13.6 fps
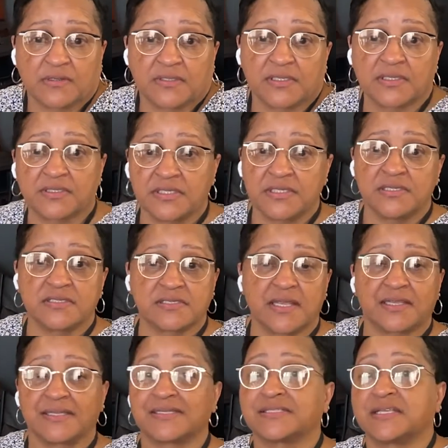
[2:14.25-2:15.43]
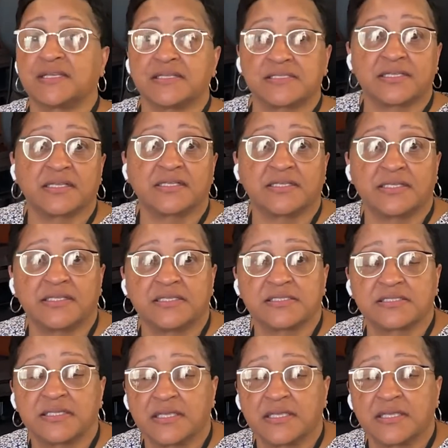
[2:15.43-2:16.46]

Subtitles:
it cleans like it says it cleans,